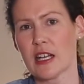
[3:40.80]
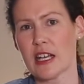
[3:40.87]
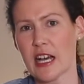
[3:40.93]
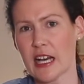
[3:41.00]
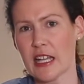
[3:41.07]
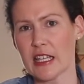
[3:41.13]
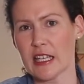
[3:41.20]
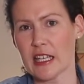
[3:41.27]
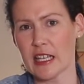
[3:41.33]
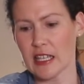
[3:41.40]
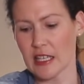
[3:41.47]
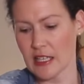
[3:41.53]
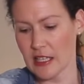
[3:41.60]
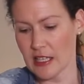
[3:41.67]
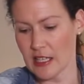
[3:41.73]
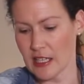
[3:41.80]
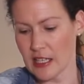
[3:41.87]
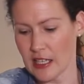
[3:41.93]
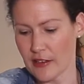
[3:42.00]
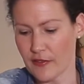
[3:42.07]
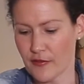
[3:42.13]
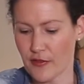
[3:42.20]
garlic
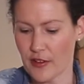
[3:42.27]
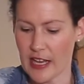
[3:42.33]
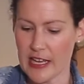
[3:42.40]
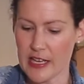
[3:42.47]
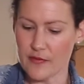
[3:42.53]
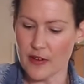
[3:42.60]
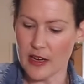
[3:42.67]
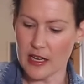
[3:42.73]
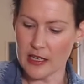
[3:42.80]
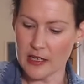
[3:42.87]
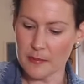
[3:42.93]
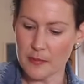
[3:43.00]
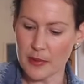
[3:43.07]
flavour